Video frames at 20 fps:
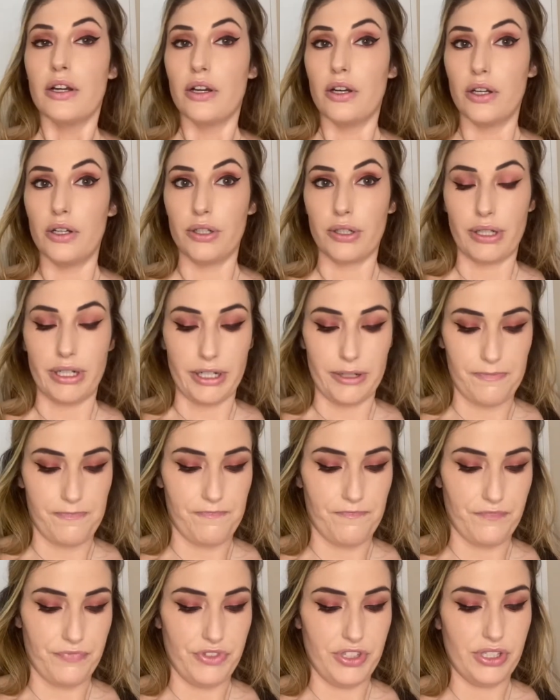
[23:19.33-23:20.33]
Okay,
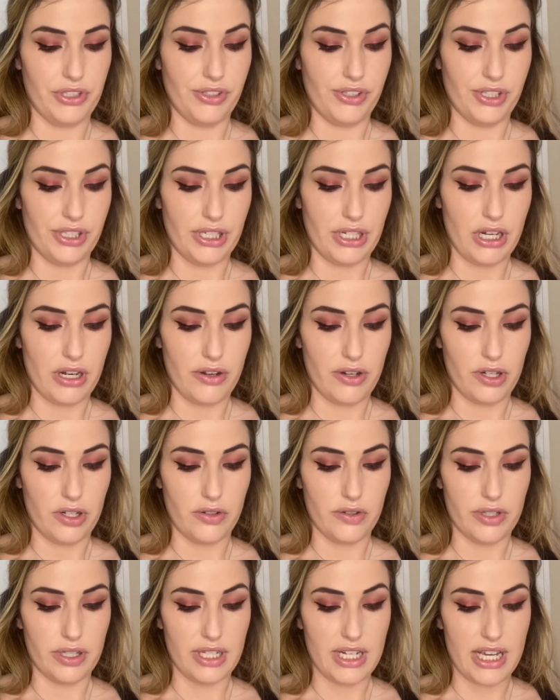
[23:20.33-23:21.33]
let's just carry on
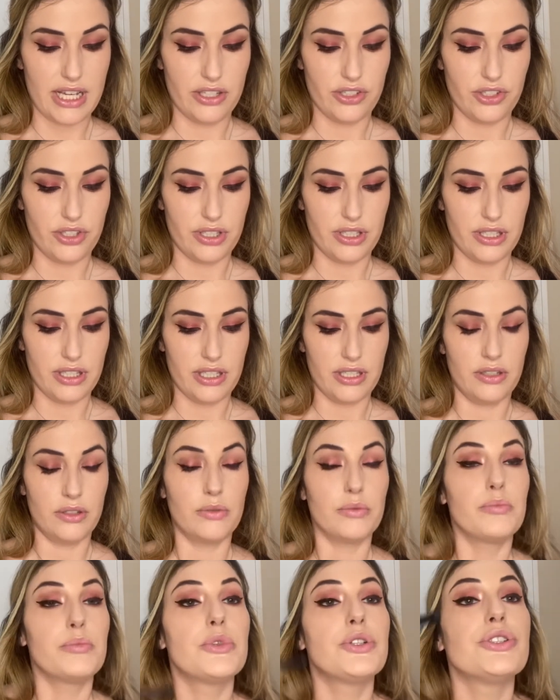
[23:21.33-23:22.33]
with lashes, and then
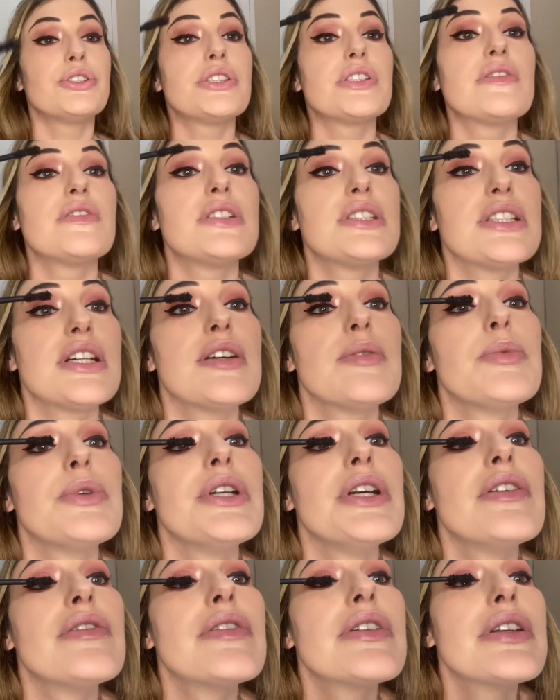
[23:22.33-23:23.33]
most of the time when
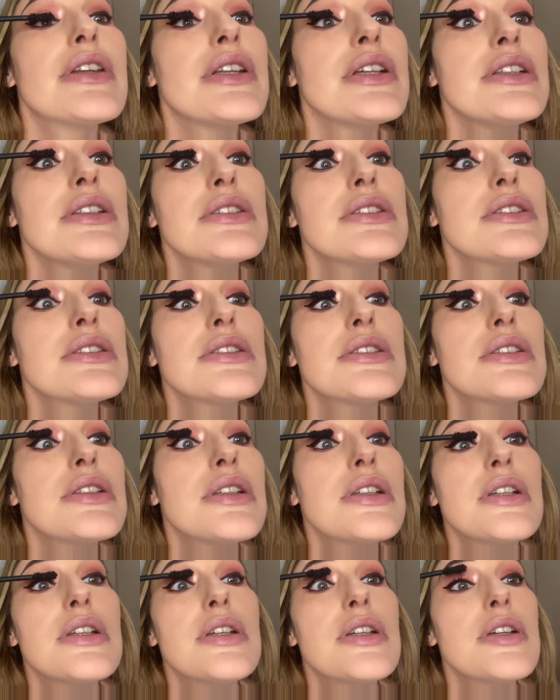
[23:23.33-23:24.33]
everything is
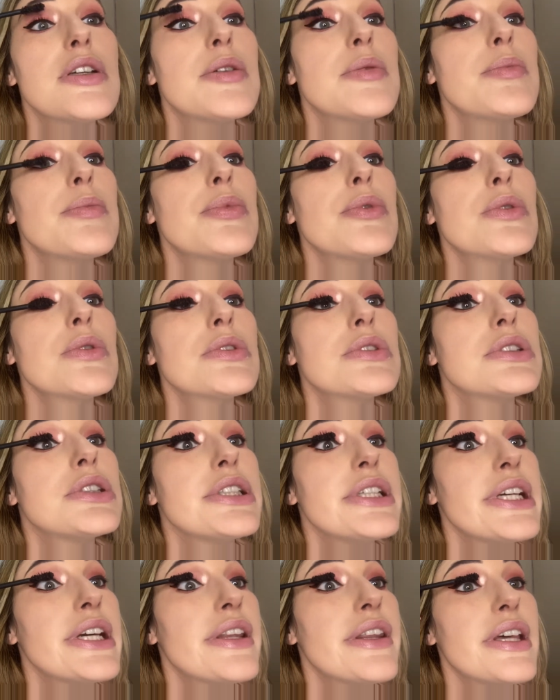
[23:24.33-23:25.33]
brought
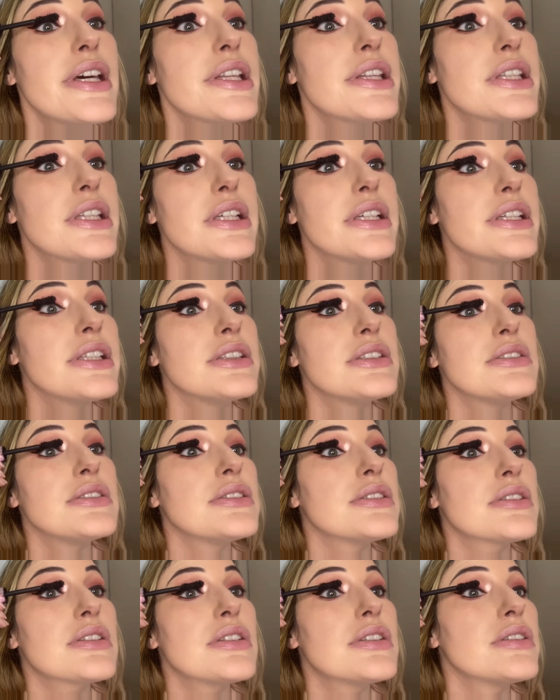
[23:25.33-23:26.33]
together at the end, you
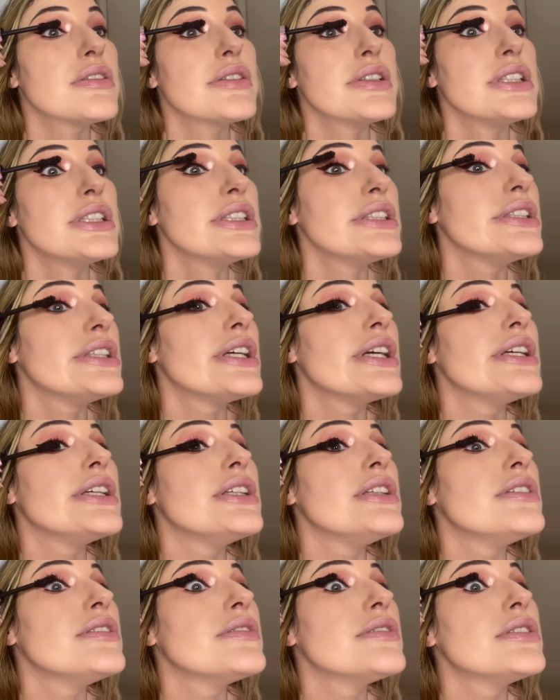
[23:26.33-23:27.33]
can't really
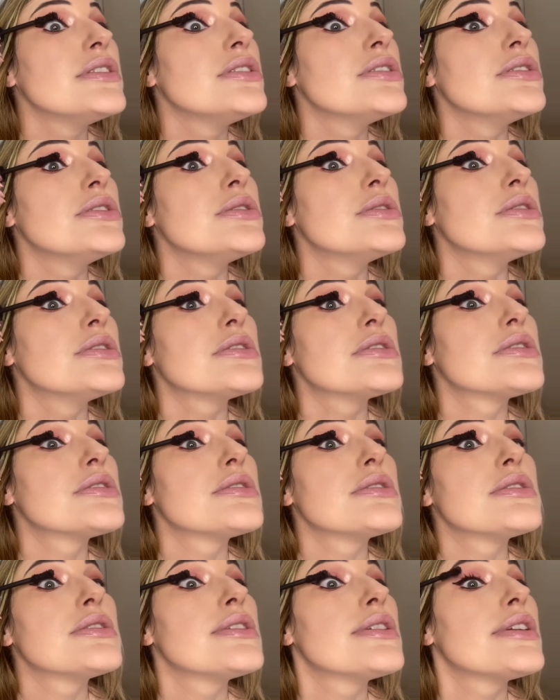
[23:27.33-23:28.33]
even notice.
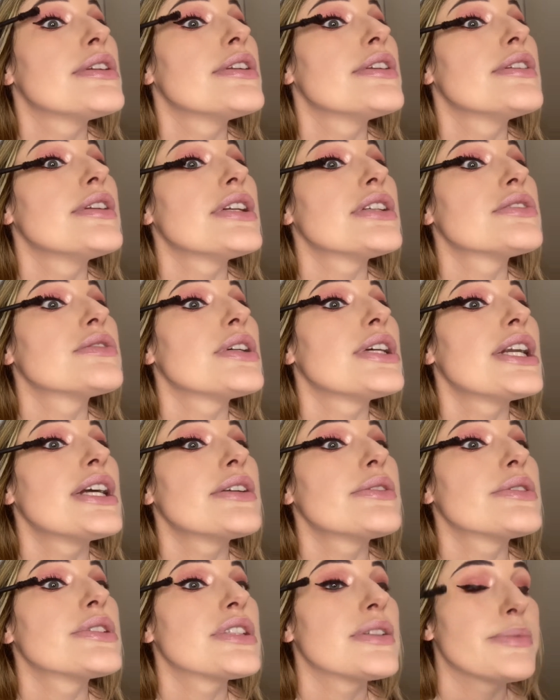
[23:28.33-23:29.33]
That's why, like
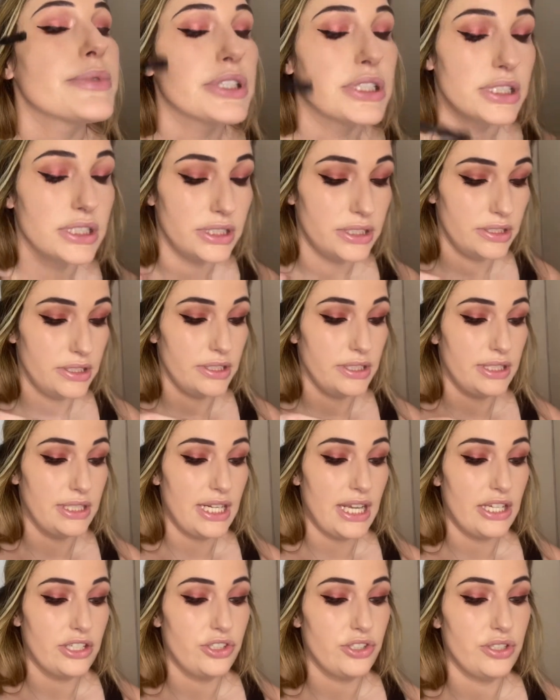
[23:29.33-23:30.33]
with something like this,
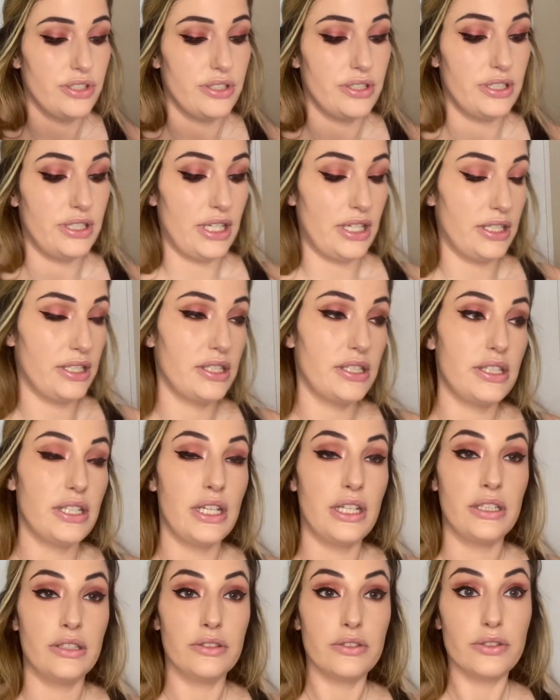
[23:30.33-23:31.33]
lashes does
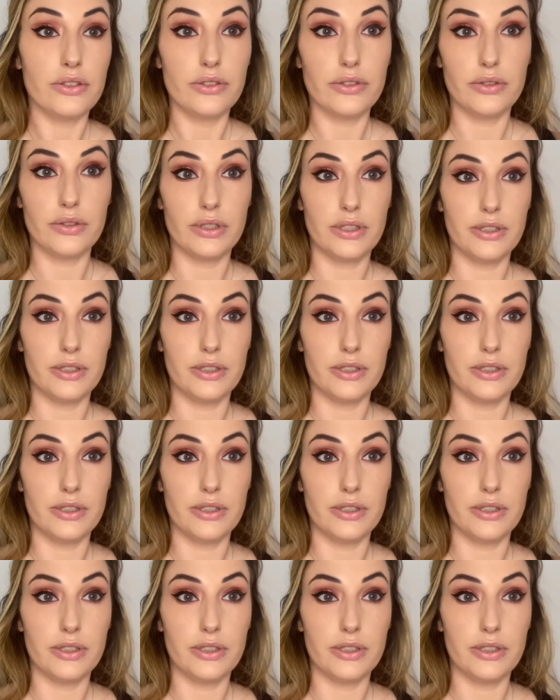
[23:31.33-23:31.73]
tend to